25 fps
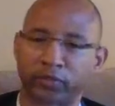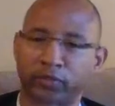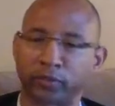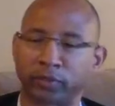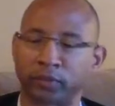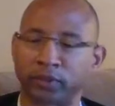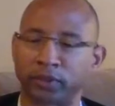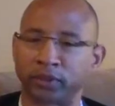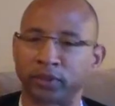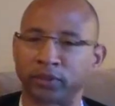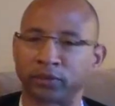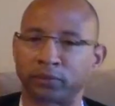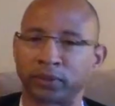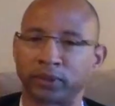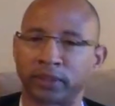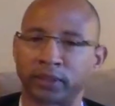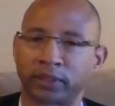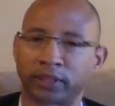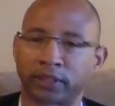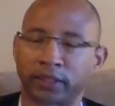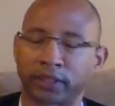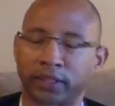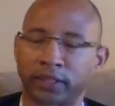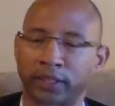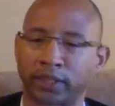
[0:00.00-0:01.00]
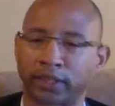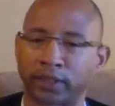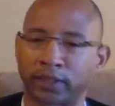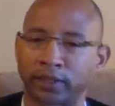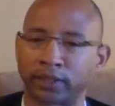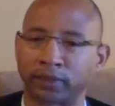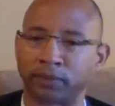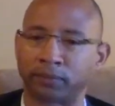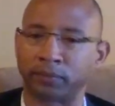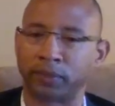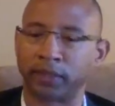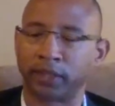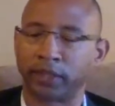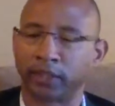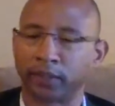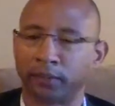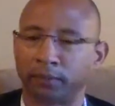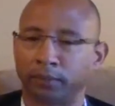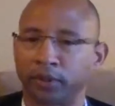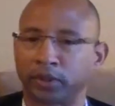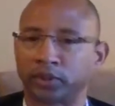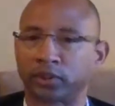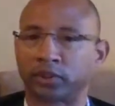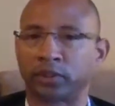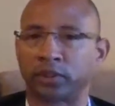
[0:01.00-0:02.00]
familiar with,
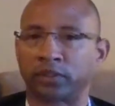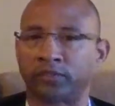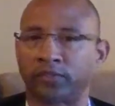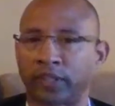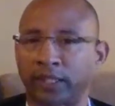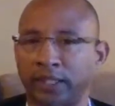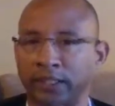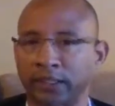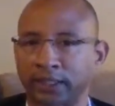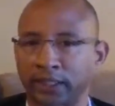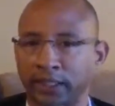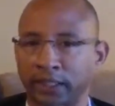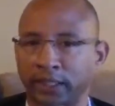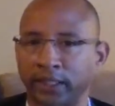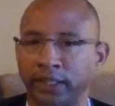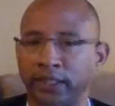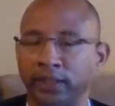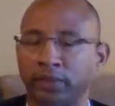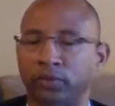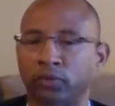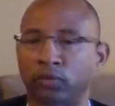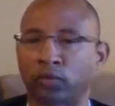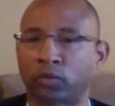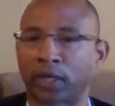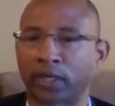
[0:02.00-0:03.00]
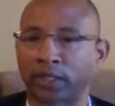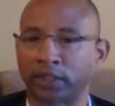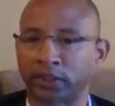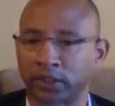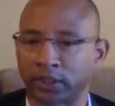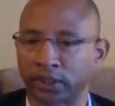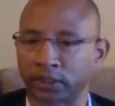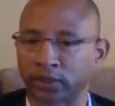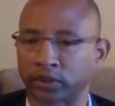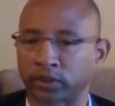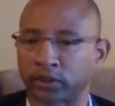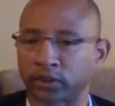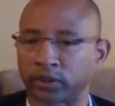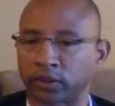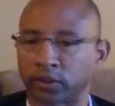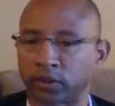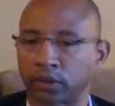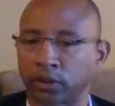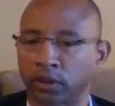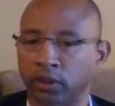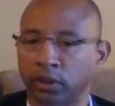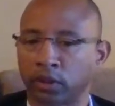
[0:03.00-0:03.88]
Mr. Devontae Rochester,